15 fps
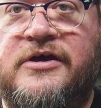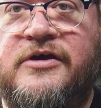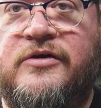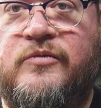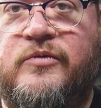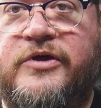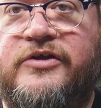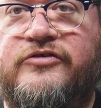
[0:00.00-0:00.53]

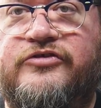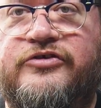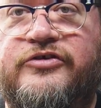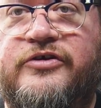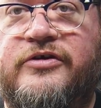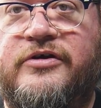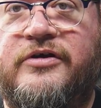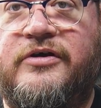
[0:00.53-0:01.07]
which
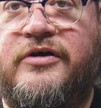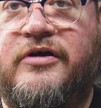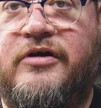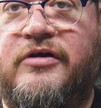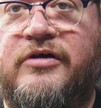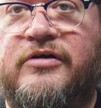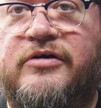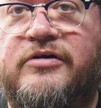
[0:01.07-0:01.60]

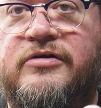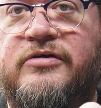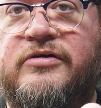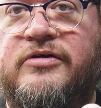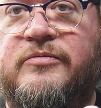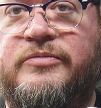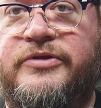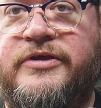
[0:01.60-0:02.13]
are
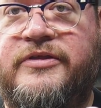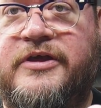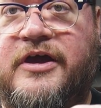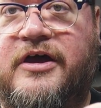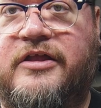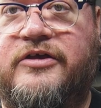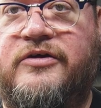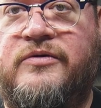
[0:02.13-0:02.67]
completely
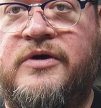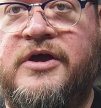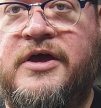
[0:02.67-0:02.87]
hollow,